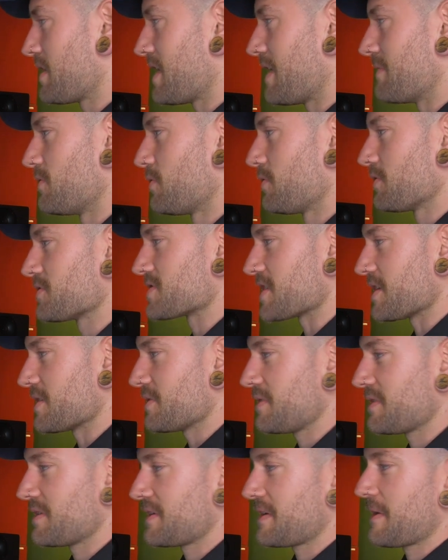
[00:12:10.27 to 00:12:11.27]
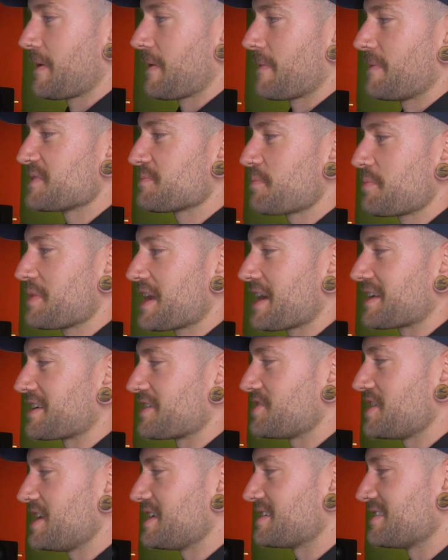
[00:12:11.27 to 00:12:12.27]
I've also, this is probably kind of
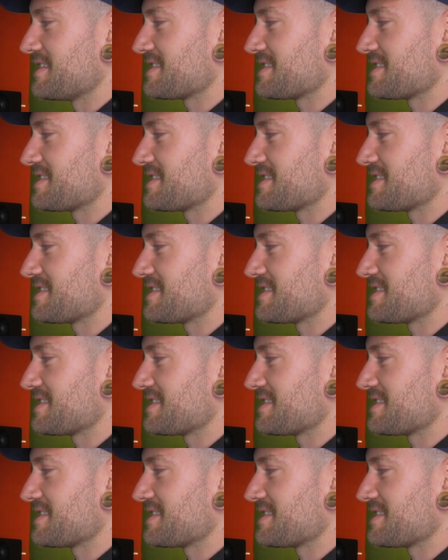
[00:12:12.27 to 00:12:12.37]
cheating,